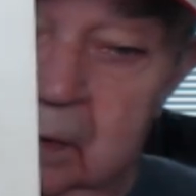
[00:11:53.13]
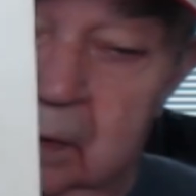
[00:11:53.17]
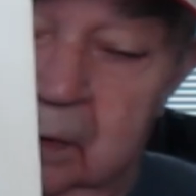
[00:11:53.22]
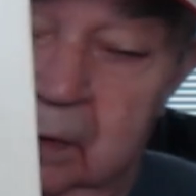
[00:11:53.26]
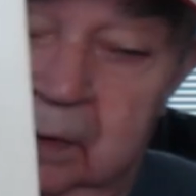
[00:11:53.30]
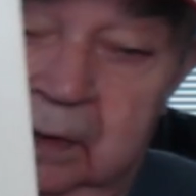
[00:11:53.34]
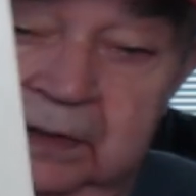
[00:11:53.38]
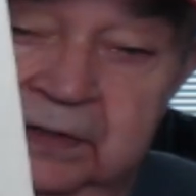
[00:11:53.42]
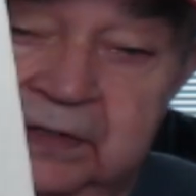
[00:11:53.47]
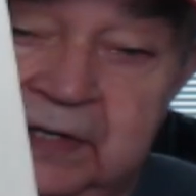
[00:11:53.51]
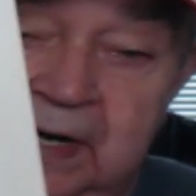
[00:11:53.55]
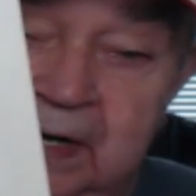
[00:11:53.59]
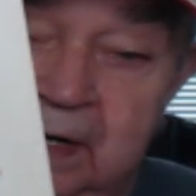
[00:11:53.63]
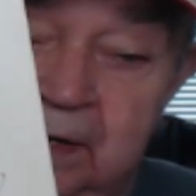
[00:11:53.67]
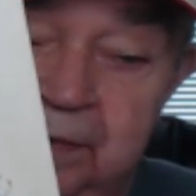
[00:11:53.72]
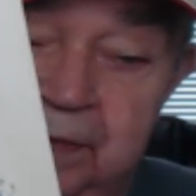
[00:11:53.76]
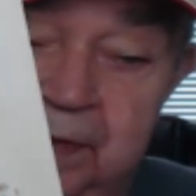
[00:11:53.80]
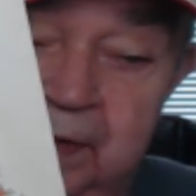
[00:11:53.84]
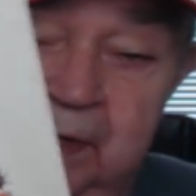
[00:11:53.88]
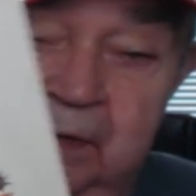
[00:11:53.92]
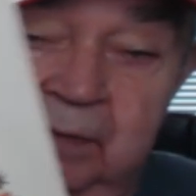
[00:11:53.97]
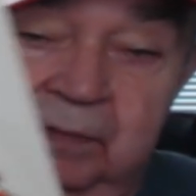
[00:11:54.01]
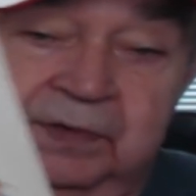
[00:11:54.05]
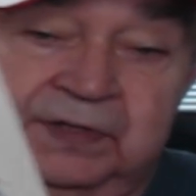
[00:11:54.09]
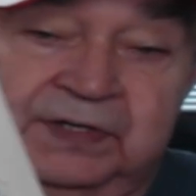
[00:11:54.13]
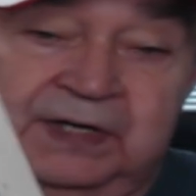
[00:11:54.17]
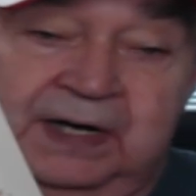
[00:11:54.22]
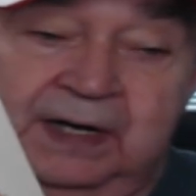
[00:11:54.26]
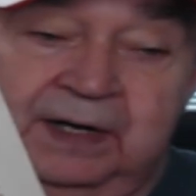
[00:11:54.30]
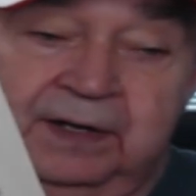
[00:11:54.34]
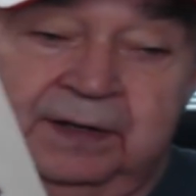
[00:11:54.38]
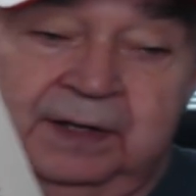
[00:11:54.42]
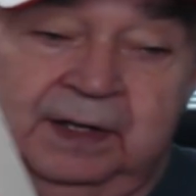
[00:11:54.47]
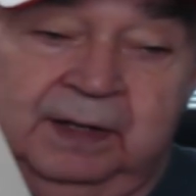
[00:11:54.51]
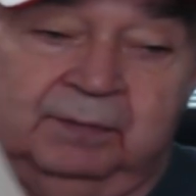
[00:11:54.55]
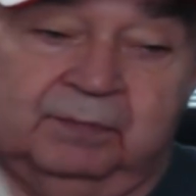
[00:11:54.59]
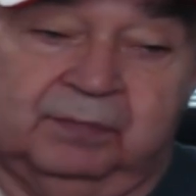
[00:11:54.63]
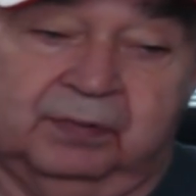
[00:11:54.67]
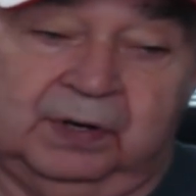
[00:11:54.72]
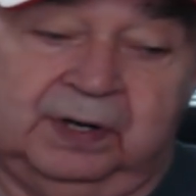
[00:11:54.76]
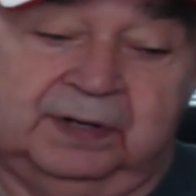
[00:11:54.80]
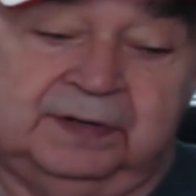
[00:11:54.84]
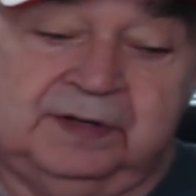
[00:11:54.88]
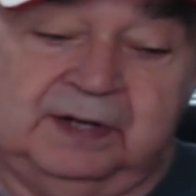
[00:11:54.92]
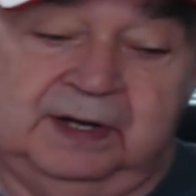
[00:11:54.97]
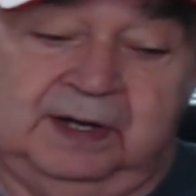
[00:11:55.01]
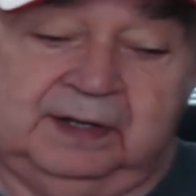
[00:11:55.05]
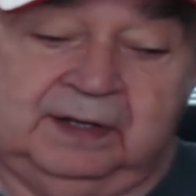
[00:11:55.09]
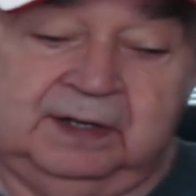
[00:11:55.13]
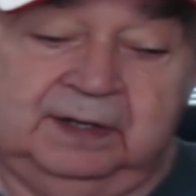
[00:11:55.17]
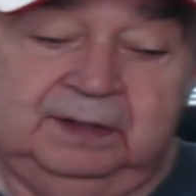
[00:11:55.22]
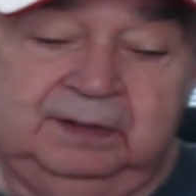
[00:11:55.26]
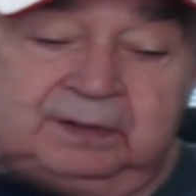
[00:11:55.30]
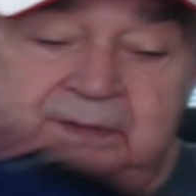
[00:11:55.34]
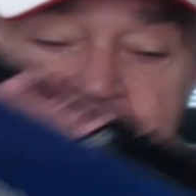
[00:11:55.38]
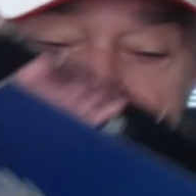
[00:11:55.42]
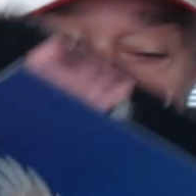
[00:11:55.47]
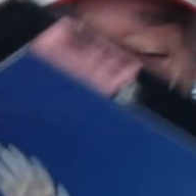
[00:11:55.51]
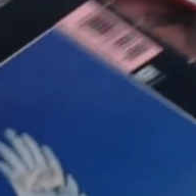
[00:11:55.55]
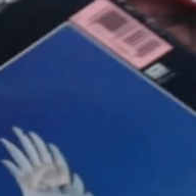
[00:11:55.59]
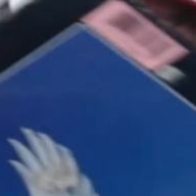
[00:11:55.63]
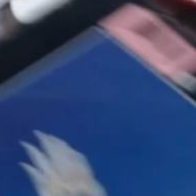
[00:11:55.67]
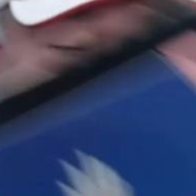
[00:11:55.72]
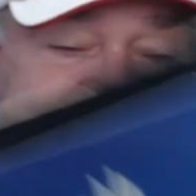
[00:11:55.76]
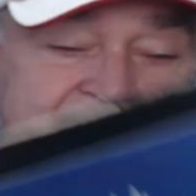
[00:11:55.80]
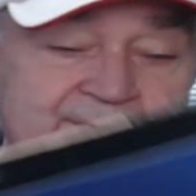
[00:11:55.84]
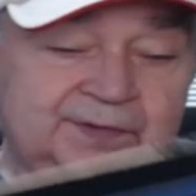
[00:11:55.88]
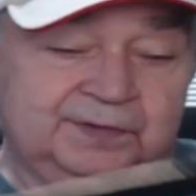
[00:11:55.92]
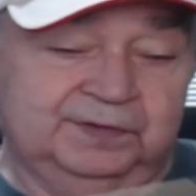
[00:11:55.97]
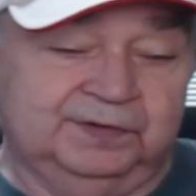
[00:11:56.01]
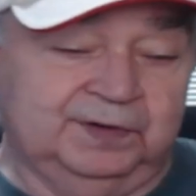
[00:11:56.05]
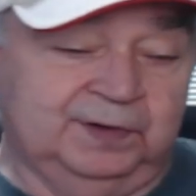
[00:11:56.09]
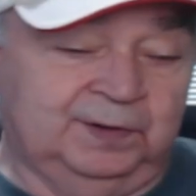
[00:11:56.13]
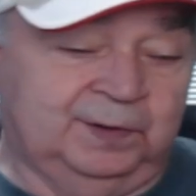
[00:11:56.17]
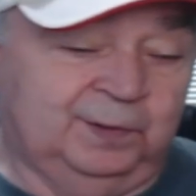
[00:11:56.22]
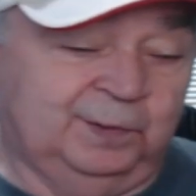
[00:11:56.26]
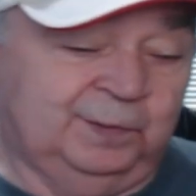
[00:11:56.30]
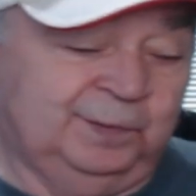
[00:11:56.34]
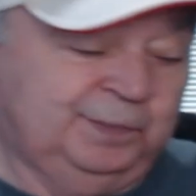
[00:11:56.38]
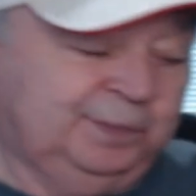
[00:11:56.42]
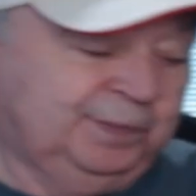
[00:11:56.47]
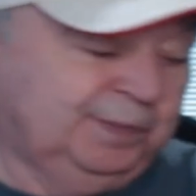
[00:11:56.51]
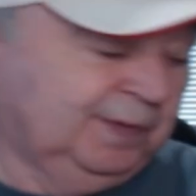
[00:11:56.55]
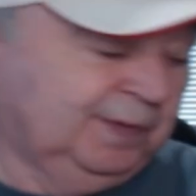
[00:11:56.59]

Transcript: Because I didn't think it was anything breathtaking. So,